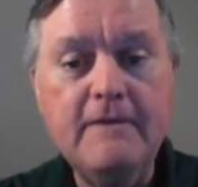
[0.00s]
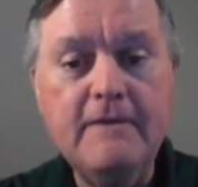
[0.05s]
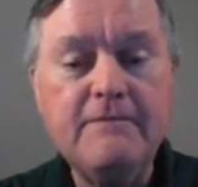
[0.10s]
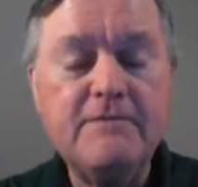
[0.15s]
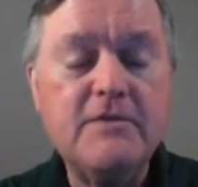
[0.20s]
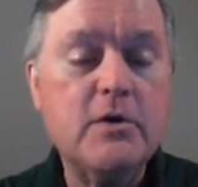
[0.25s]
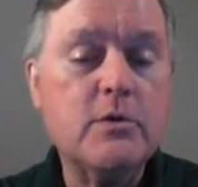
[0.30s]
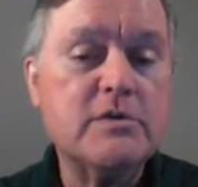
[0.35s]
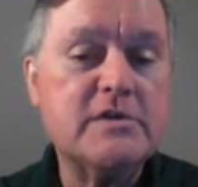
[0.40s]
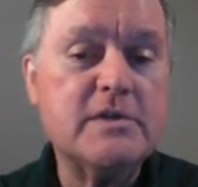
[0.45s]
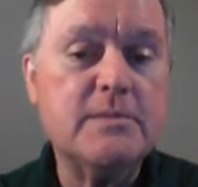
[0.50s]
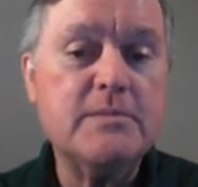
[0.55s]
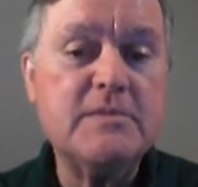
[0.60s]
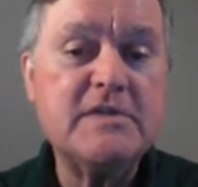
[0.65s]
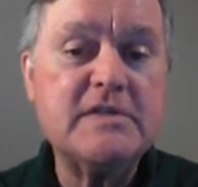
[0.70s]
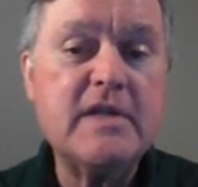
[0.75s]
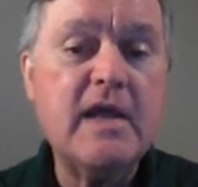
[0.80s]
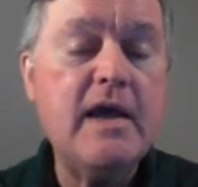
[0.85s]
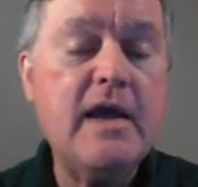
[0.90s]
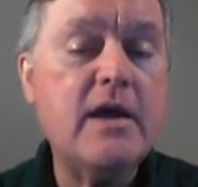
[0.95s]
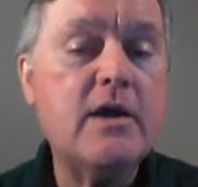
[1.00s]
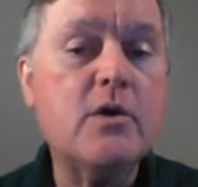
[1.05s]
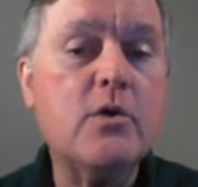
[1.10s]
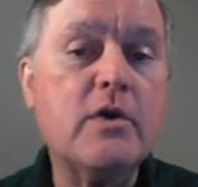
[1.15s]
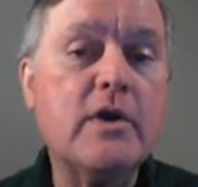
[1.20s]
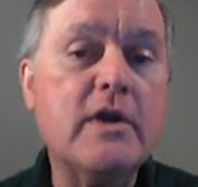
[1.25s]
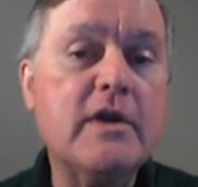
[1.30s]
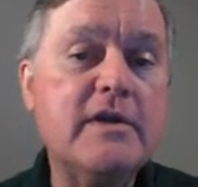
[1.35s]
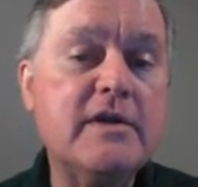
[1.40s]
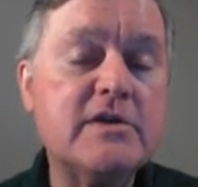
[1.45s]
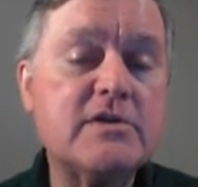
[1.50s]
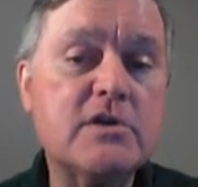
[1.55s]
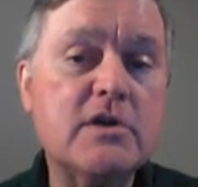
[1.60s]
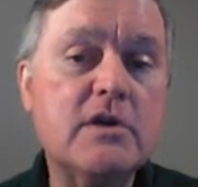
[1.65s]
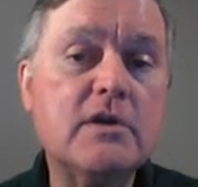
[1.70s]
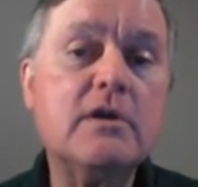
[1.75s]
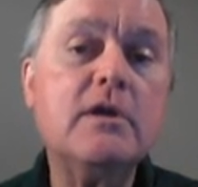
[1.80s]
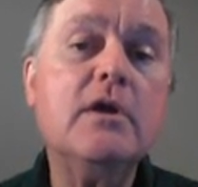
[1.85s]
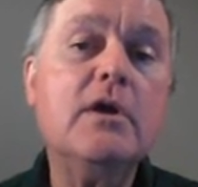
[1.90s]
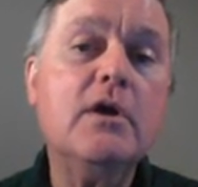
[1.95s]
If there was a mistake or an
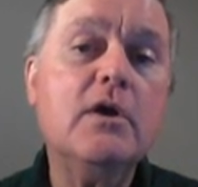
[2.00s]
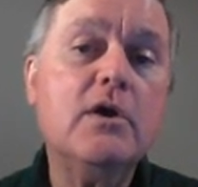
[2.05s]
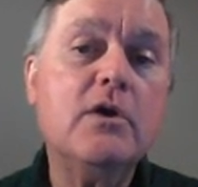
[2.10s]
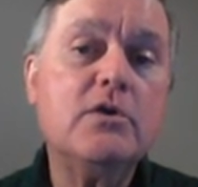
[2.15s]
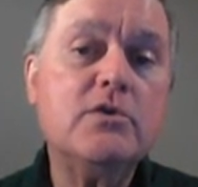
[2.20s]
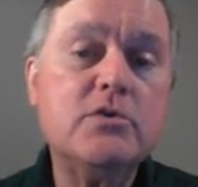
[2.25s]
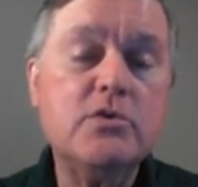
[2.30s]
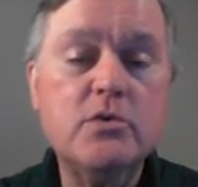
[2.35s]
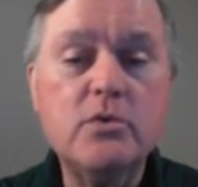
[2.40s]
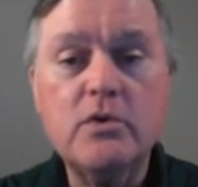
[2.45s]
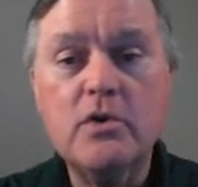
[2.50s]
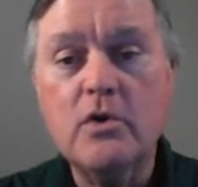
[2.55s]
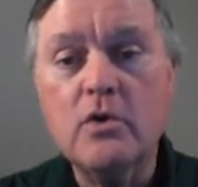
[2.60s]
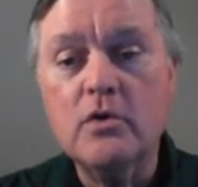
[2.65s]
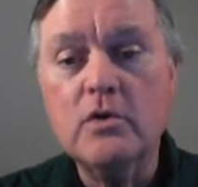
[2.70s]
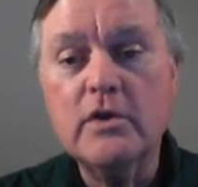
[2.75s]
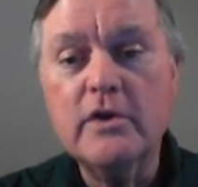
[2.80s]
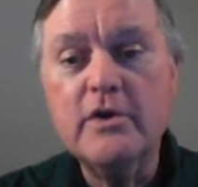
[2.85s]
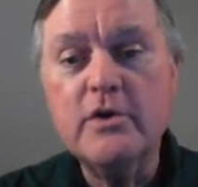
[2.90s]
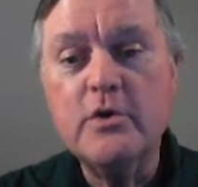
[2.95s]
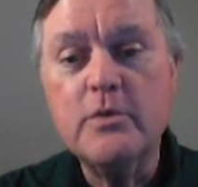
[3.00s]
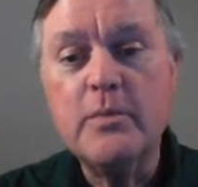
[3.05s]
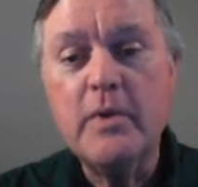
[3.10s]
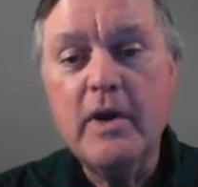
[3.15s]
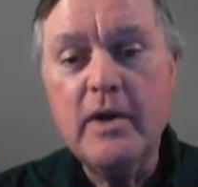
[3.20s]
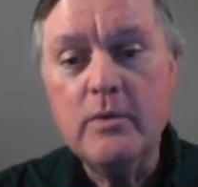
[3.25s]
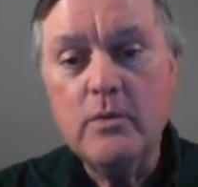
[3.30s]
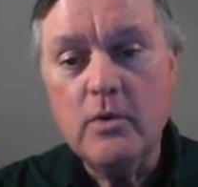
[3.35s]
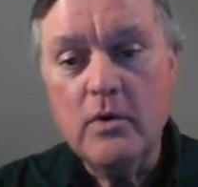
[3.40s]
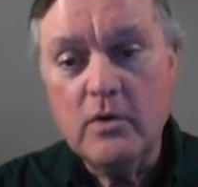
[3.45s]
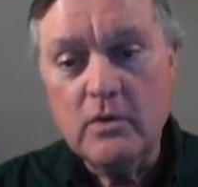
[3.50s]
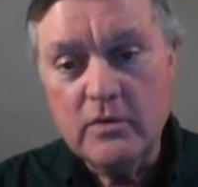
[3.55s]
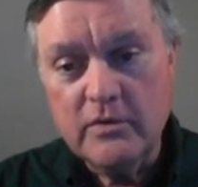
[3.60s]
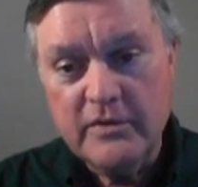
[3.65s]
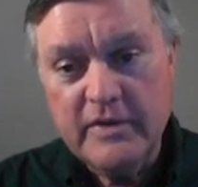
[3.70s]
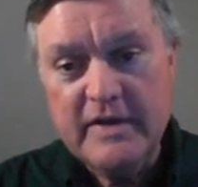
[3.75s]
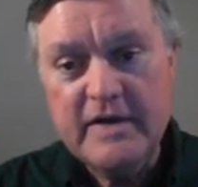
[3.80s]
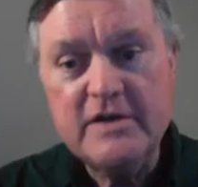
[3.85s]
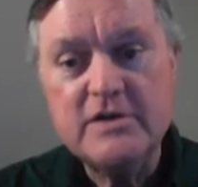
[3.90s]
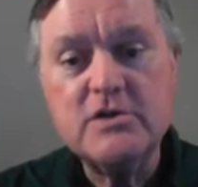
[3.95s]
addition to an earlier
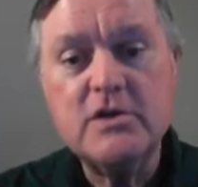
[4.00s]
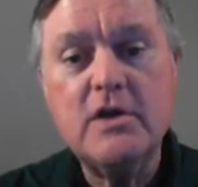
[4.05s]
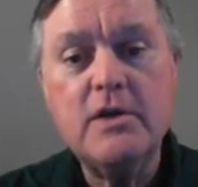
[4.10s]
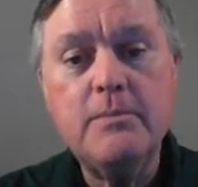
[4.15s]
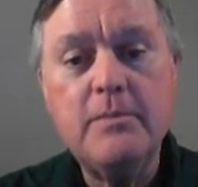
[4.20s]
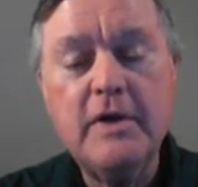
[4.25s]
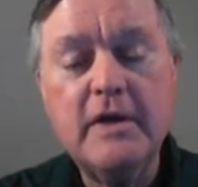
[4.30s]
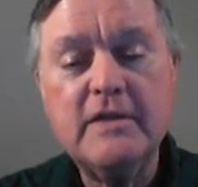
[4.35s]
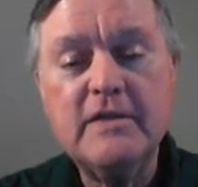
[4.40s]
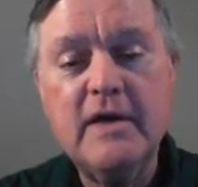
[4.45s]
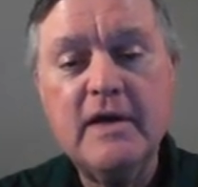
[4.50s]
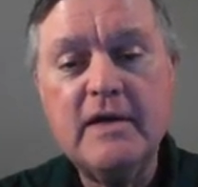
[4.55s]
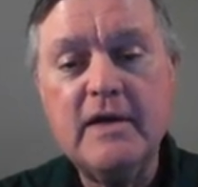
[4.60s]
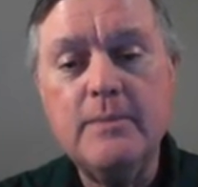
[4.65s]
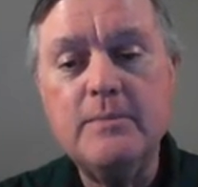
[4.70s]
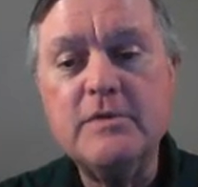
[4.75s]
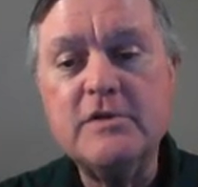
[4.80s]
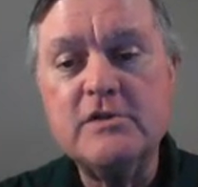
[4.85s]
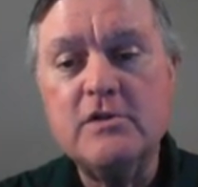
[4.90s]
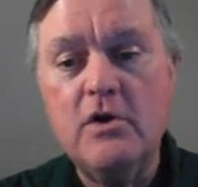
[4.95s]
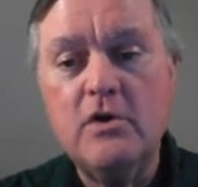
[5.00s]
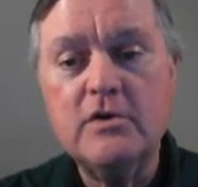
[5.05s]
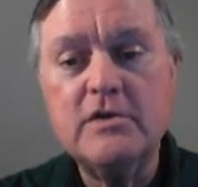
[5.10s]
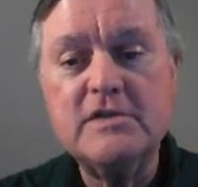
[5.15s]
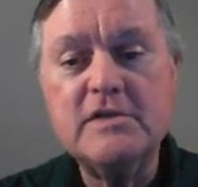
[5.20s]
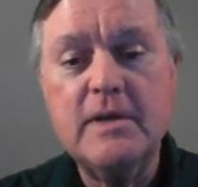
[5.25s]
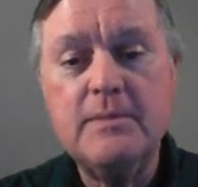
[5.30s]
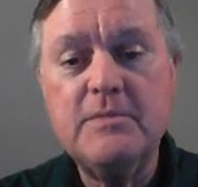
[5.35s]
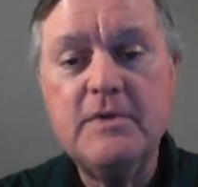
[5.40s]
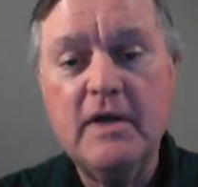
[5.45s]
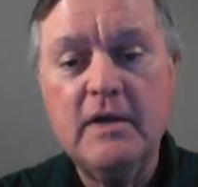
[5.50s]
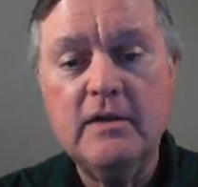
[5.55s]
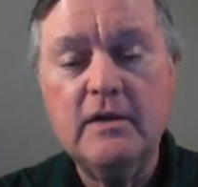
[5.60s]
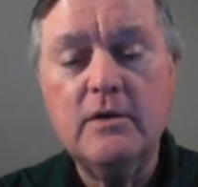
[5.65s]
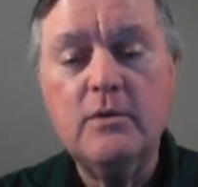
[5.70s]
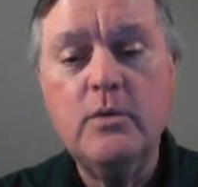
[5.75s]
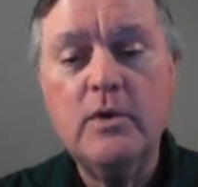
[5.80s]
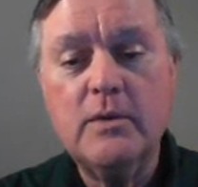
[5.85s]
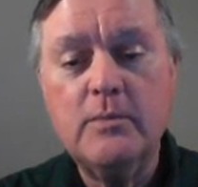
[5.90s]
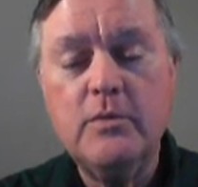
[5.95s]
payroll, then it's going to pick that up as long as I'm
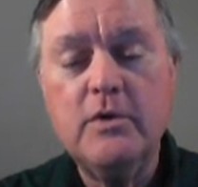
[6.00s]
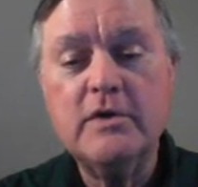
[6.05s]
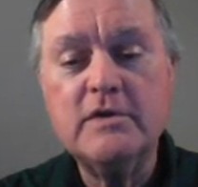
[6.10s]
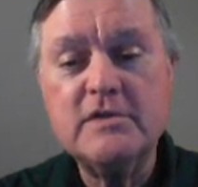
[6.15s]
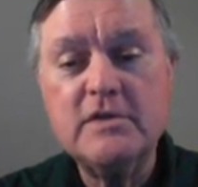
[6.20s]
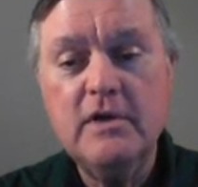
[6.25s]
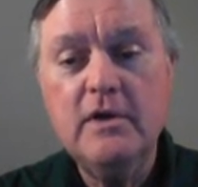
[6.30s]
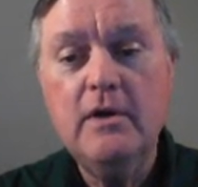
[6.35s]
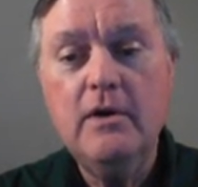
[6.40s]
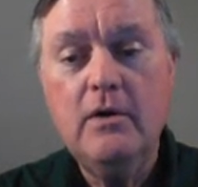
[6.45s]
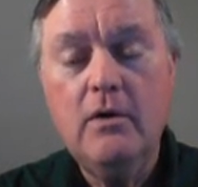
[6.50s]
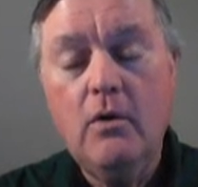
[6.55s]
telling QuickBooks,